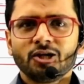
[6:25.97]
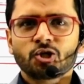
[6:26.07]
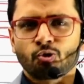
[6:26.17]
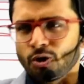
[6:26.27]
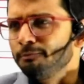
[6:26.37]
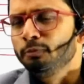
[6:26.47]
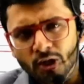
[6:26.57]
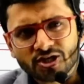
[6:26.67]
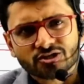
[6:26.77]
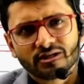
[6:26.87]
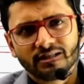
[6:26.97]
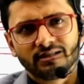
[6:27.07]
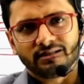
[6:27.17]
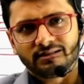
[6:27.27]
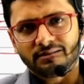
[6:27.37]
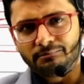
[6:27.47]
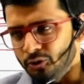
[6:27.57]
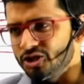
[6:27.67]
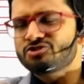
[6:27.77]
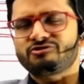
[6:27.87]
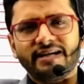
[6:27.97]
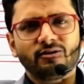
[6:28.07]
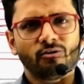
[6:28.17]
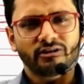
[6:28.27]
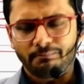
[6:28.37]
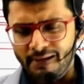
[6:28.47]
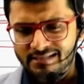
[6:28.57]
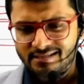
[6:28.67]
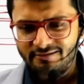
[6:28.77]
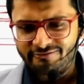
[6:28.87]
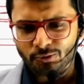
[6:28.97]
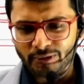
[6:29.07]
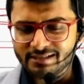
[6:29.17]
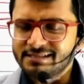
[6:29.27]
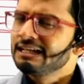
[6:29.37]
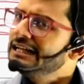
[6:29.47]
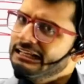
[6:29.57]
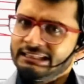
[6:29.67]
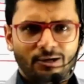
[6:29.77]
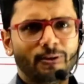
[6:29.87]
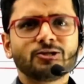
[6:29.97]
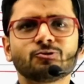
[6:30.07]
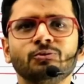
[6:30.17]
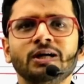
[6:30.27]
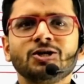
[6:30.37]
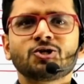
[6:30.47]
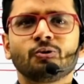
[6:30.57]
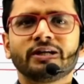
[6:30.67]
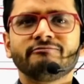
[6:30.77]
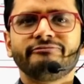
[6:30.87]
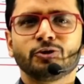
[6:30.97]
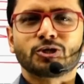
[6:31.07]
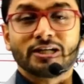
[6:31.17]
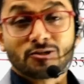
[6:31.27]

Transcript: shown a bullish trend over the past few years, they are going to show it in future